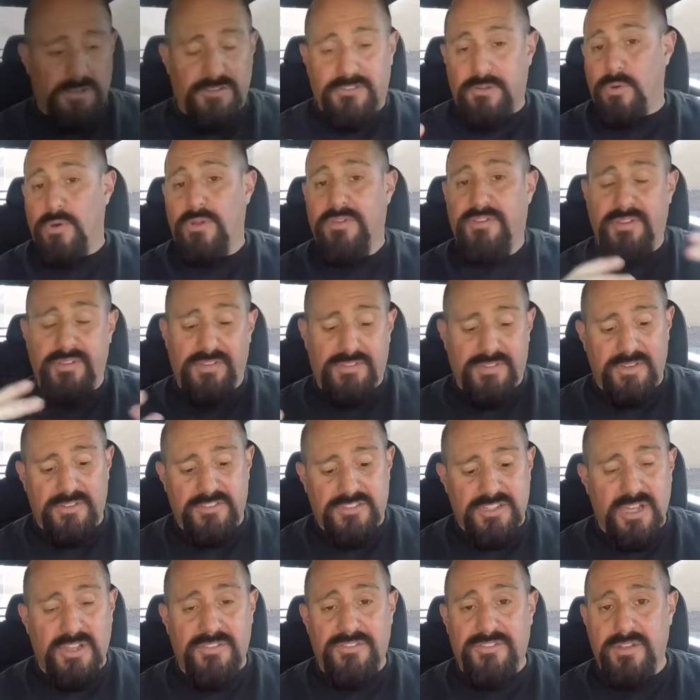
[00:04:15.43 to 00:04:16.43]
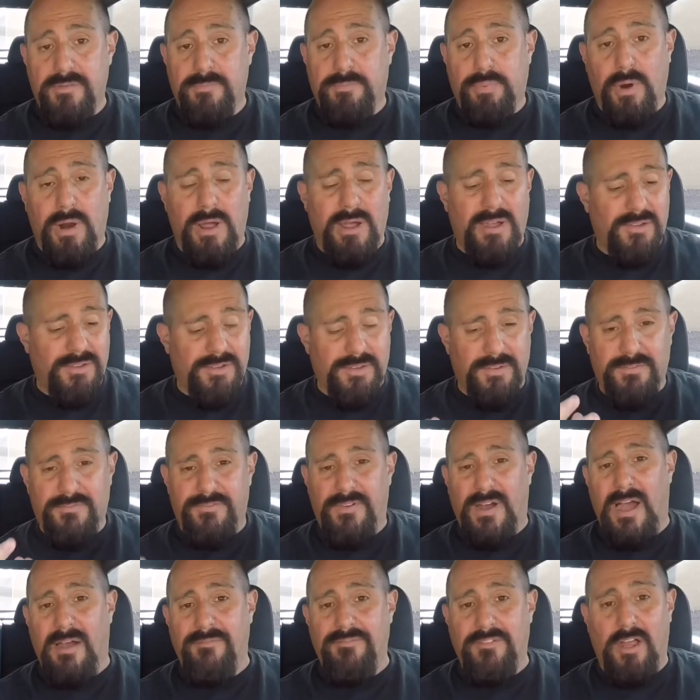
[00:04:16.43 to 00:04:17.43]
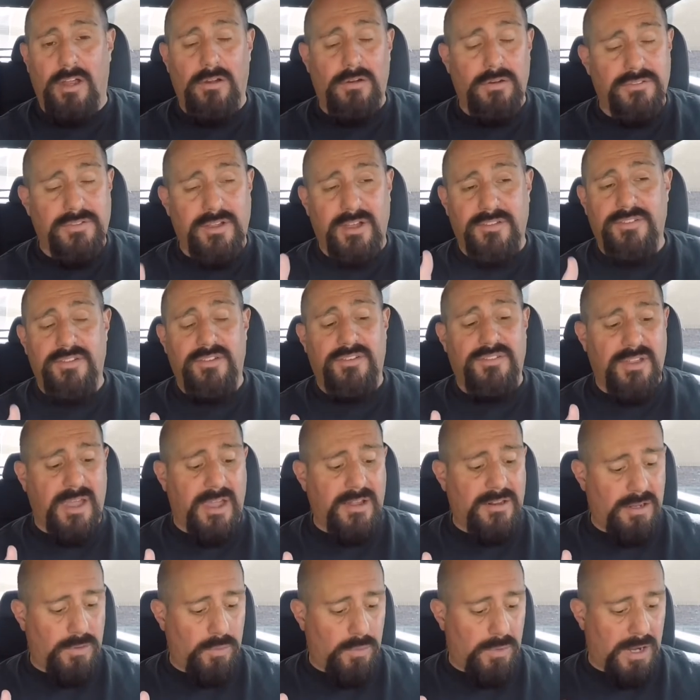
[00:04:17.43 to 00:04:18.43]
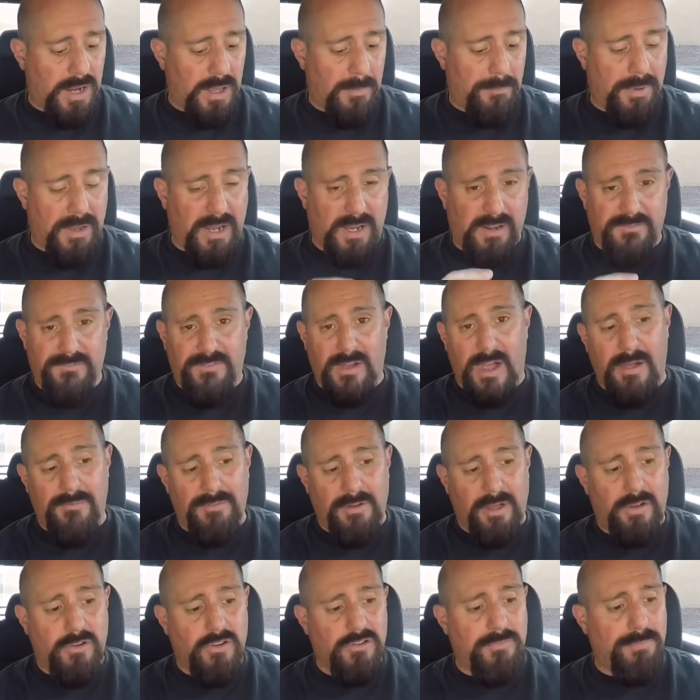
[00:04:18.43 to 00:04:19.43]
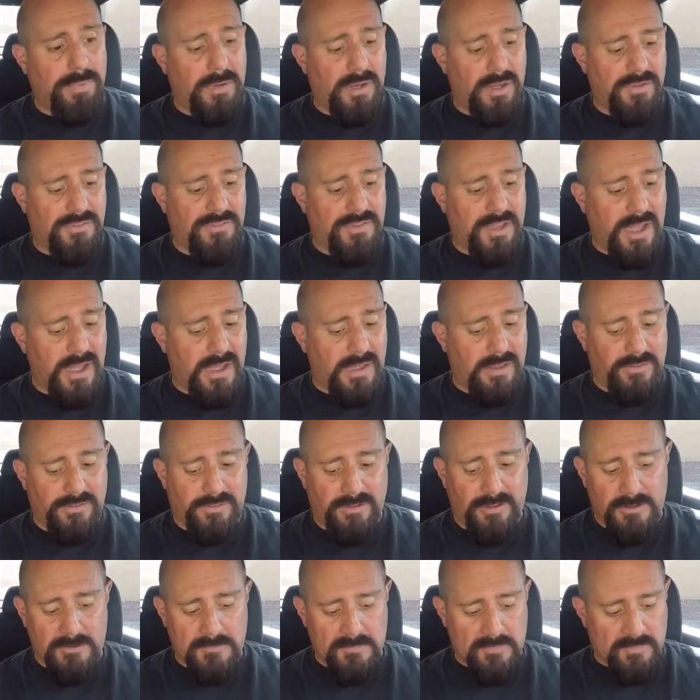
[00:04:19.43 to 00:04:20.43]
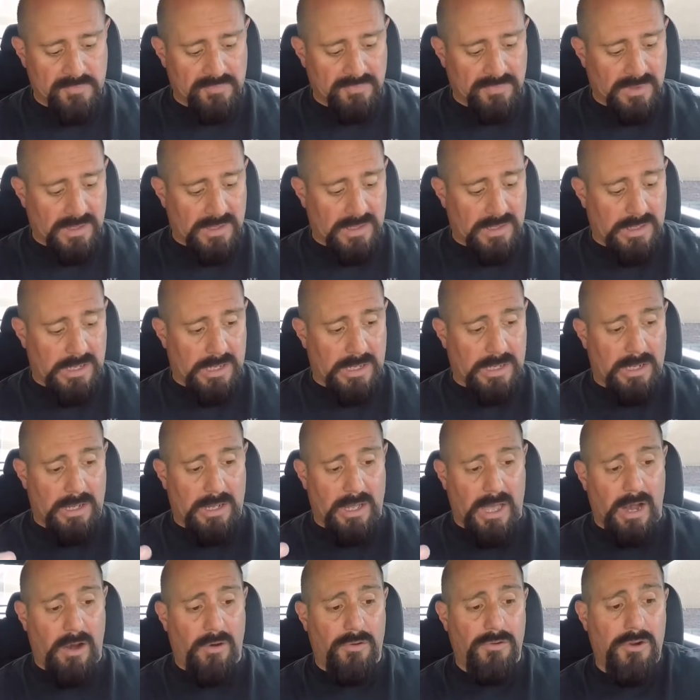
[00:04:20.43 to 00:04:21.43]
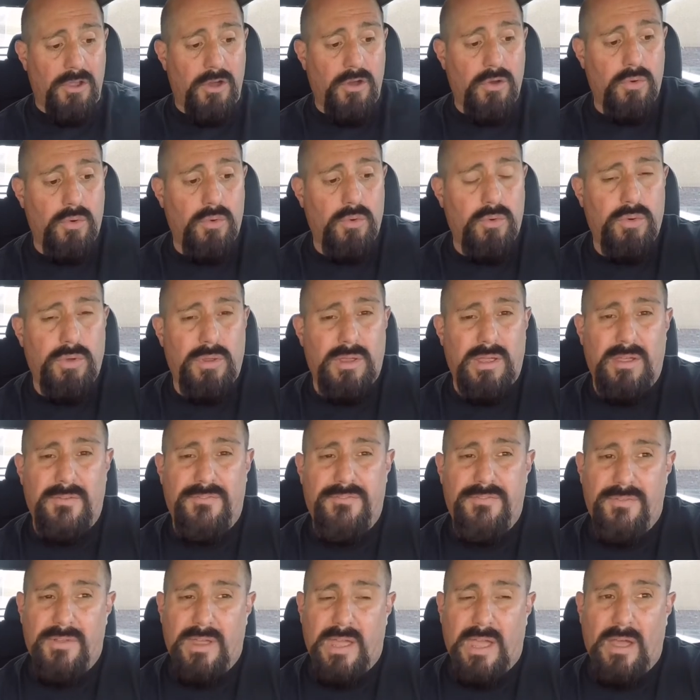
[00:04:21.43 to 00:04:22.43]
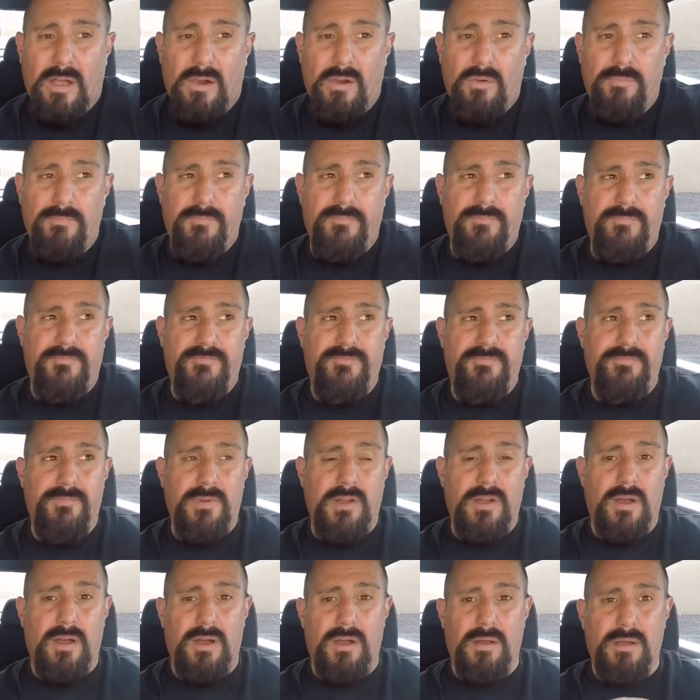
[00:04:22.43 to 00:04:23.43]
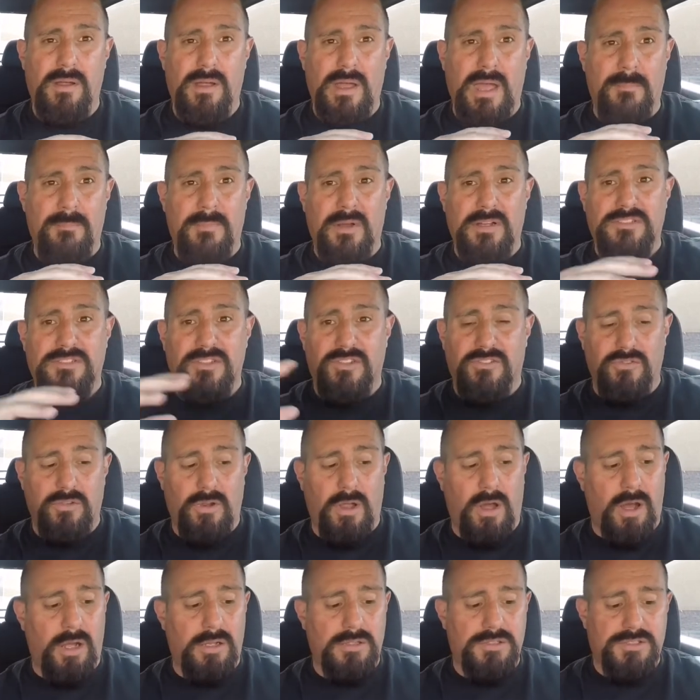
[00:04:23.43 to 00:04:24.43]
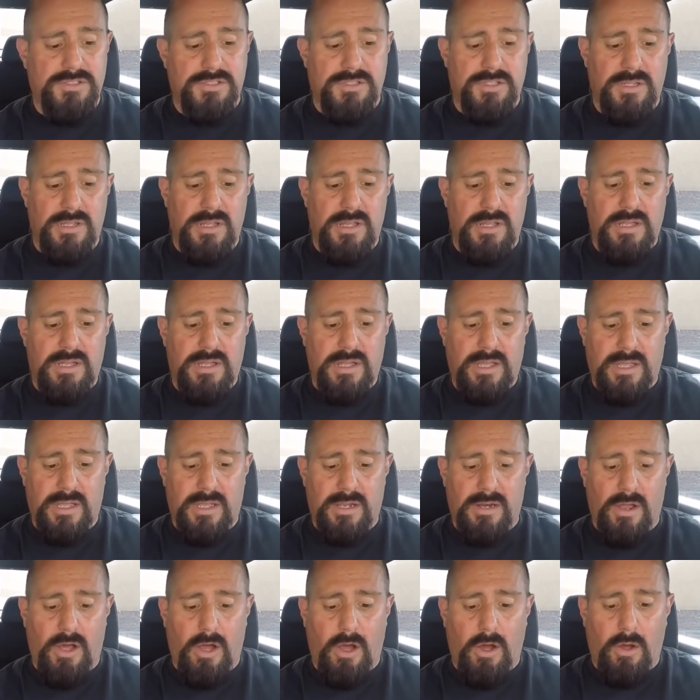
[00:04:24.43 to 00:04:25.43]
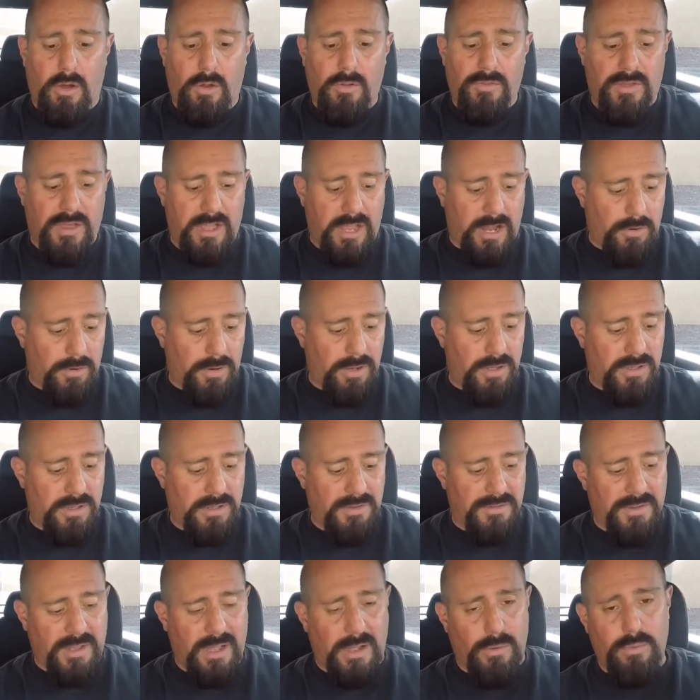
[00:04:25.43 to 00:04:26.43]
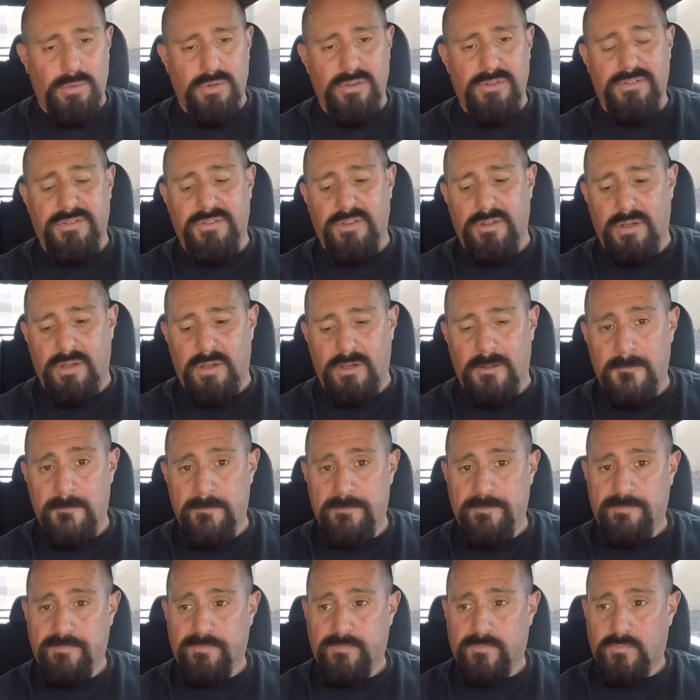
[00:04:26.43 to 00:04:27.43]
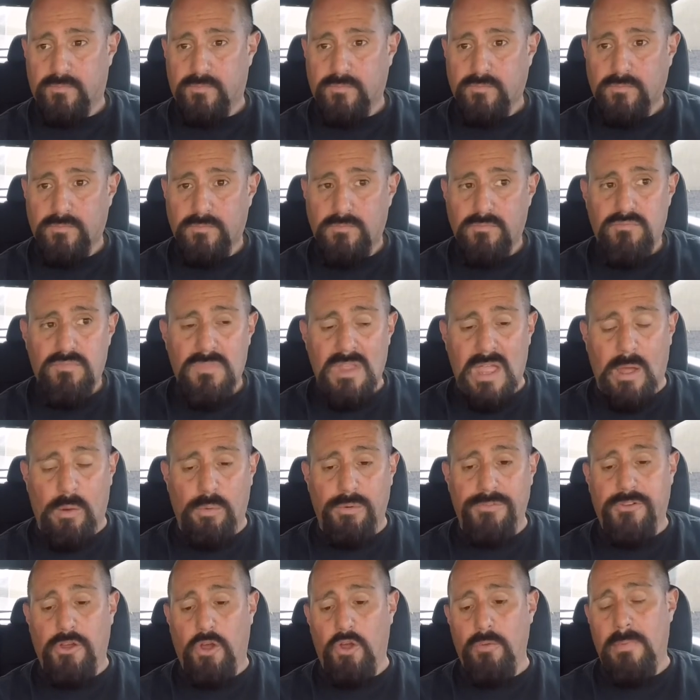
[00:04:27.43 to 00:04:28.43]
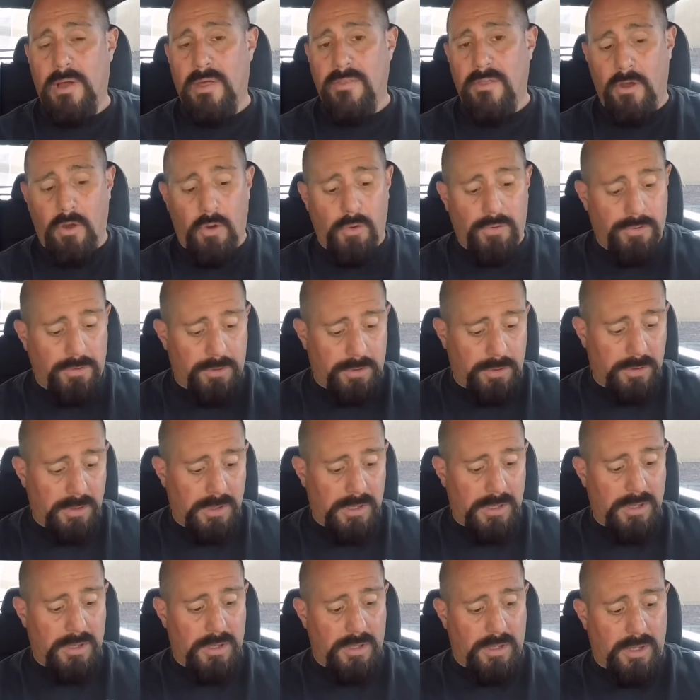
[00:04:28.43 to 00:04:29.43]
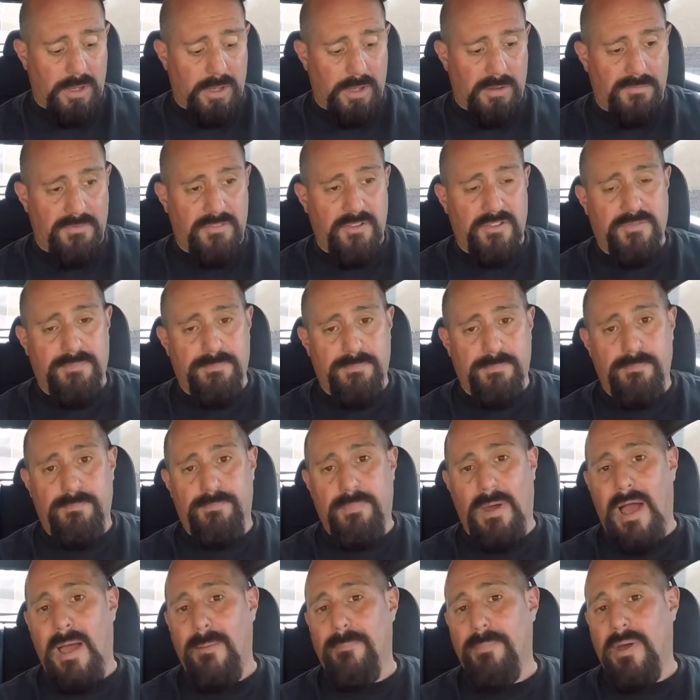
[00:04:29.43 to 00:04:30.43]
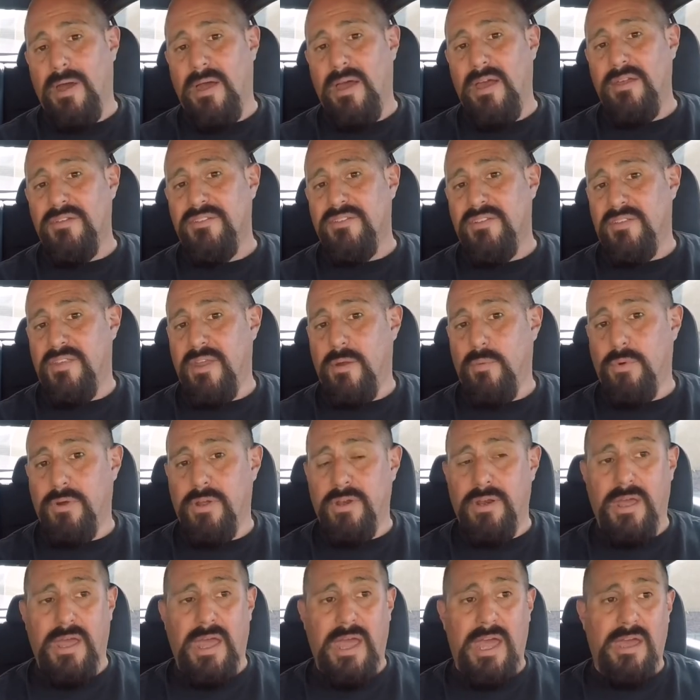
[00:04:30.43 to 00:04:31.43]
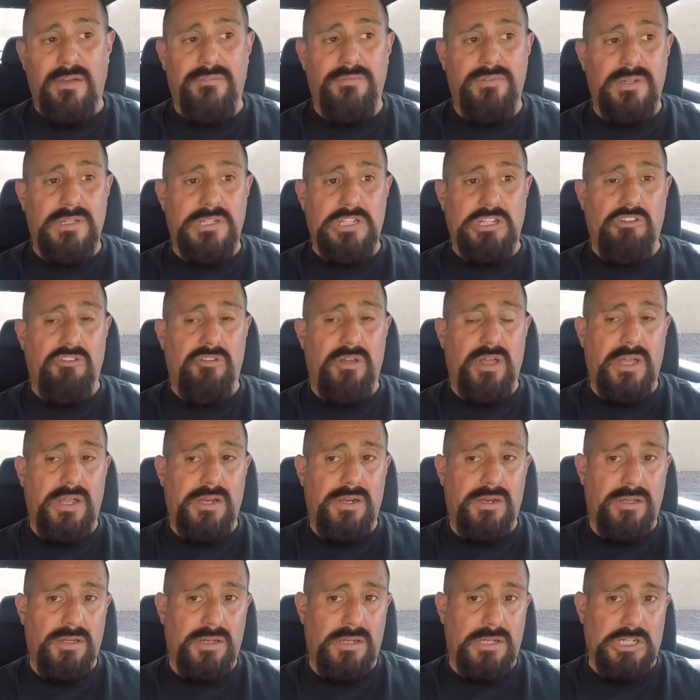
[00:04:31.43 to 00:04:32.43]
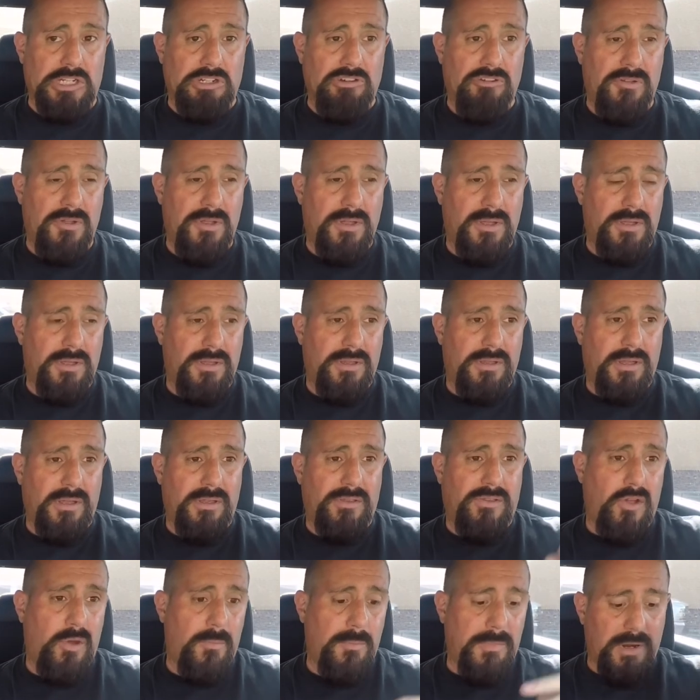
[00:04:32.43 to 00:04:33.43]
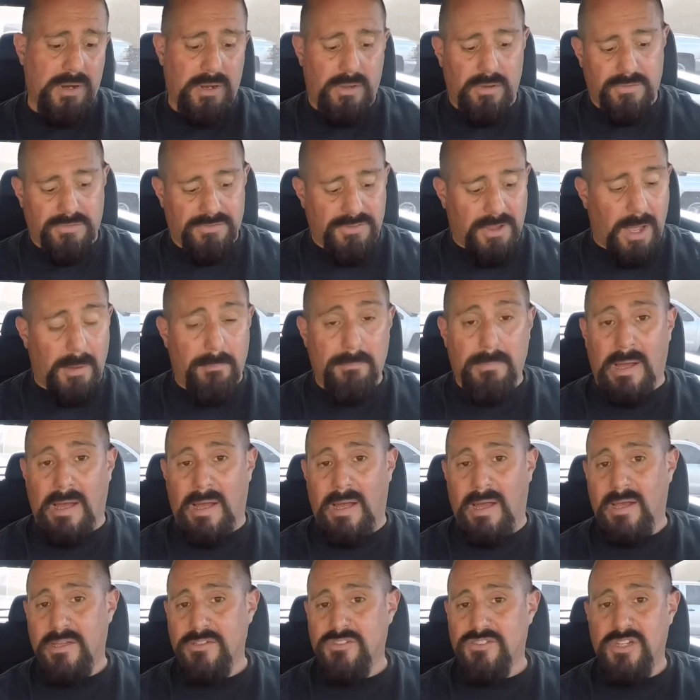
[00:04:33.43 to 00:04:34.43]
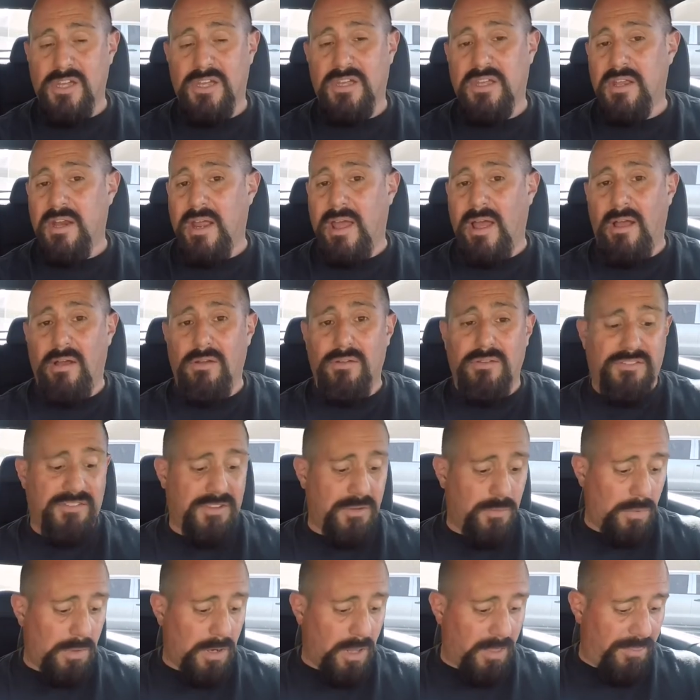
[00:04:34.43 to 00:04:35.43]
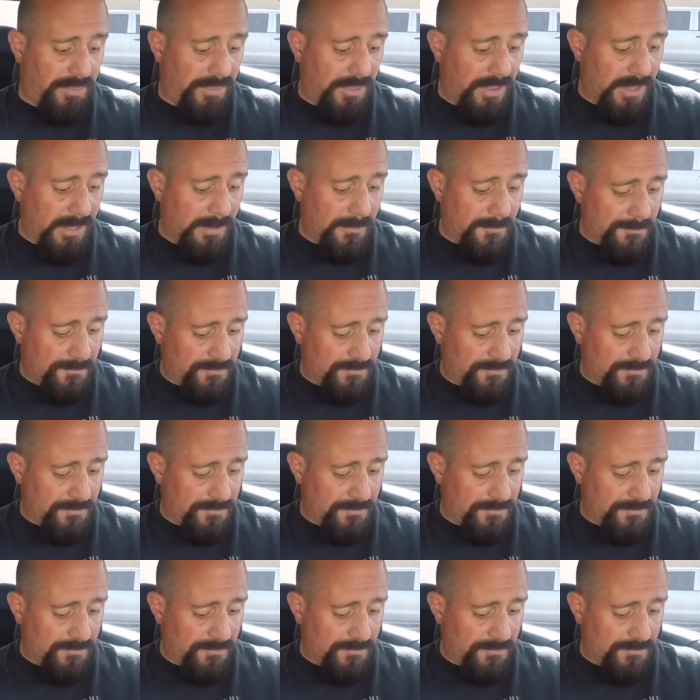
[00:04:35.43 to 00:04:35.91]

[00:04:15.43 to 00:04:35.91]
So it's a suggested price of $5. That's exactly what I paid, $5 plus tax. I don't know if how much it's launched in all the areas. I was told by the owner of this Popeyes that they were going to have it, and they told me to stop by, check it out, see what I think.